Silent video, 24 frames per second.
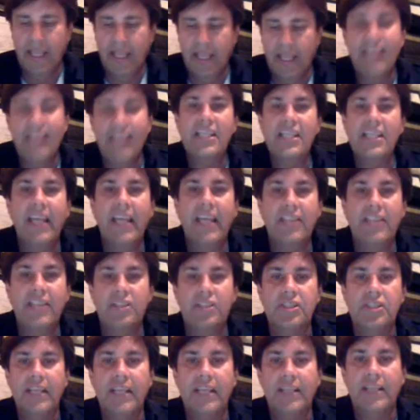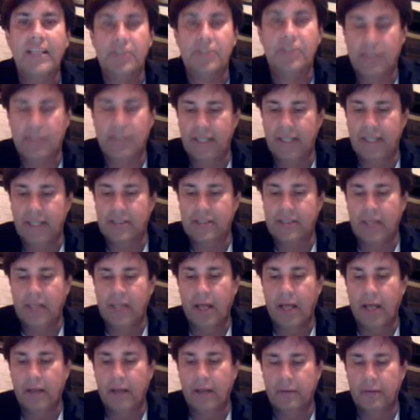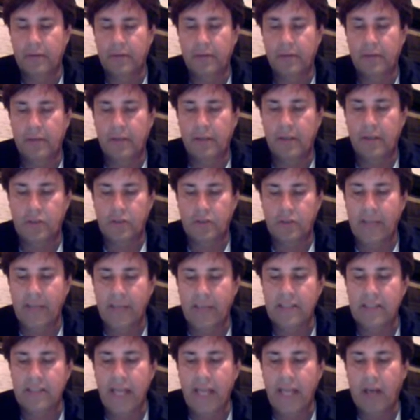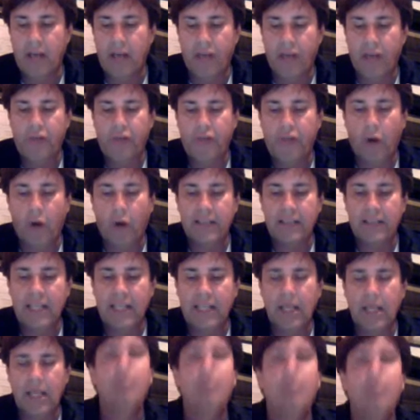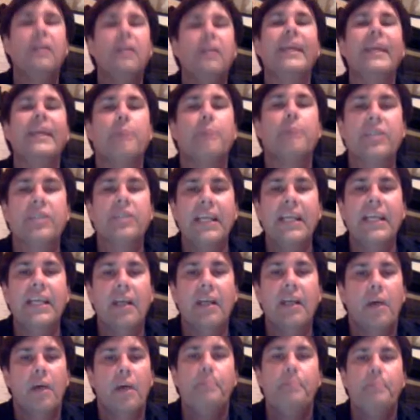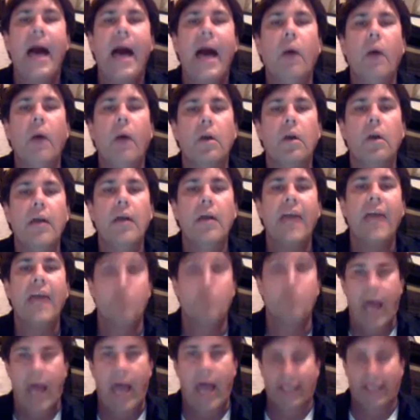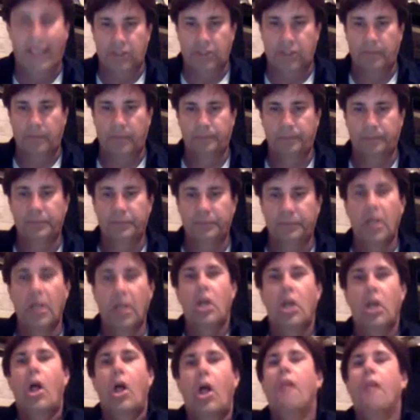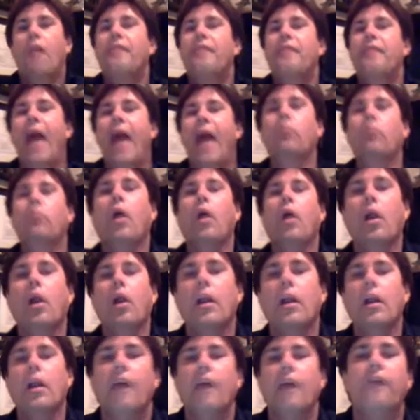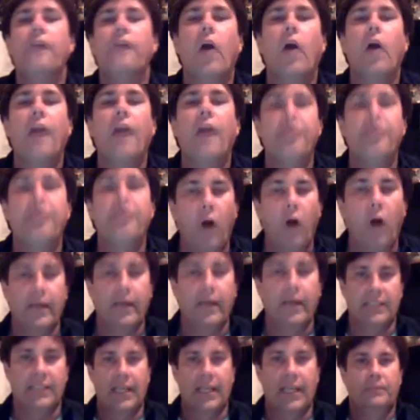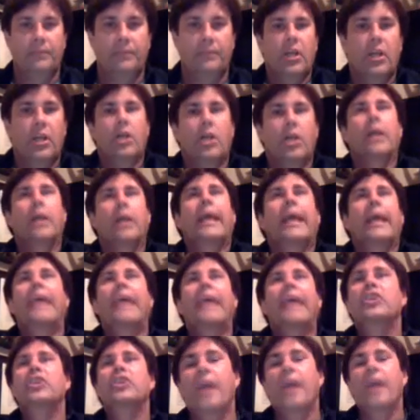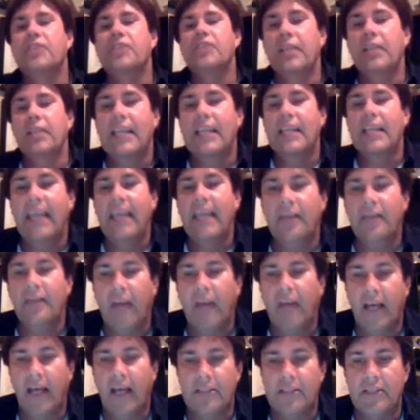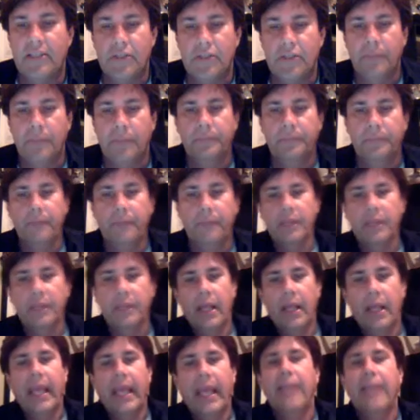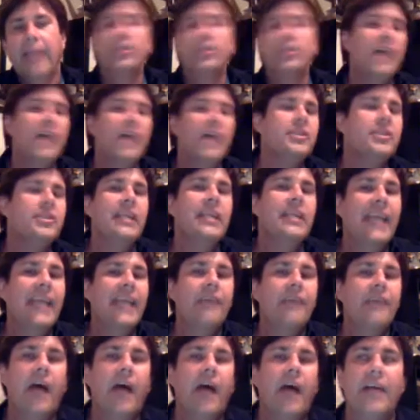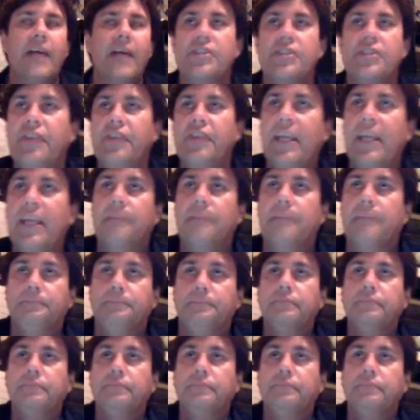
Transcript: It's, it's, it's, it's, uh, translated authority, liberty, power, and right. That word for authority, it doesn't give us, it doesn't give us the,